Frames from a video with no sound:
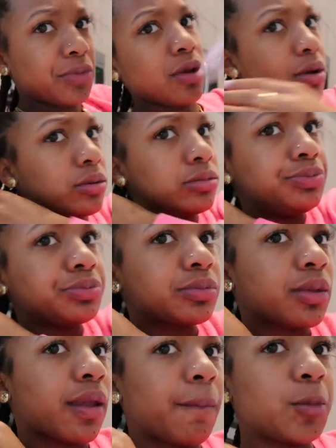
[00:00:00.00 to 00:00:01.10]

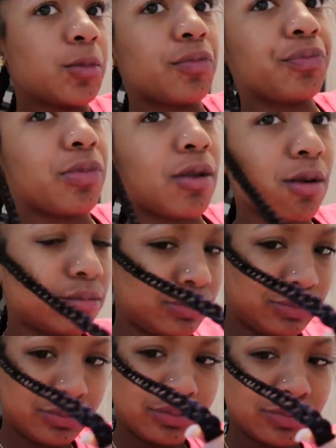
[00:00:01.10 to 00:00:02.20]

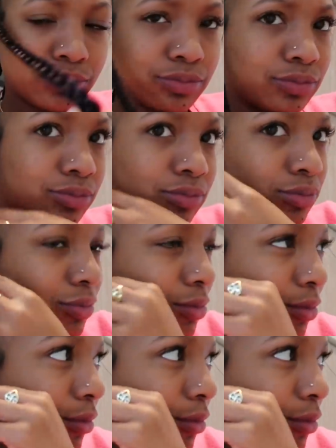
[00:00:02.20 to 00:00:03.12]
No one is speaking in this clip.